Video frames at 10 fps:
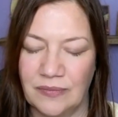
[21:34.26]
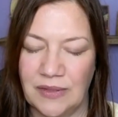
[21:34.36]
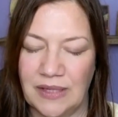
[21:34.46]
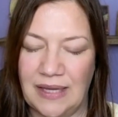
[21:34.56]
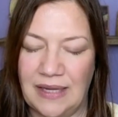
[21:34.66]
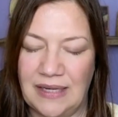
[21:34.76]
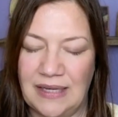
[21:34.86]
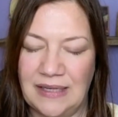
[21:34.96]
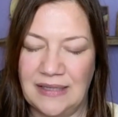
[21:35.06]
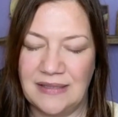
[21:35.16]
It
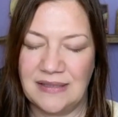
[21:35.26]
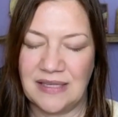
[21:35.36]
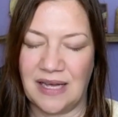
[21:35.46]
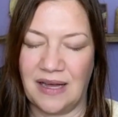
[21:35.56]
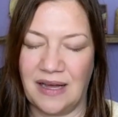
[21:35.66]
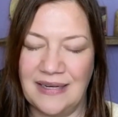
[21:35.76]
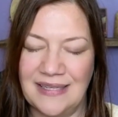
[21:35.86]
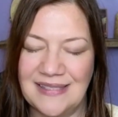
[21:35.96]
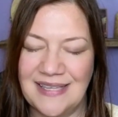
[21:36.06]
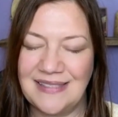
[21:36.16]
is a
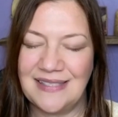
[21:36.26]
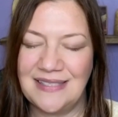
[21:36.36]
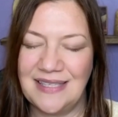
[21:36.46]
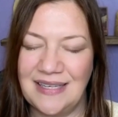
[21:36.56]
necessity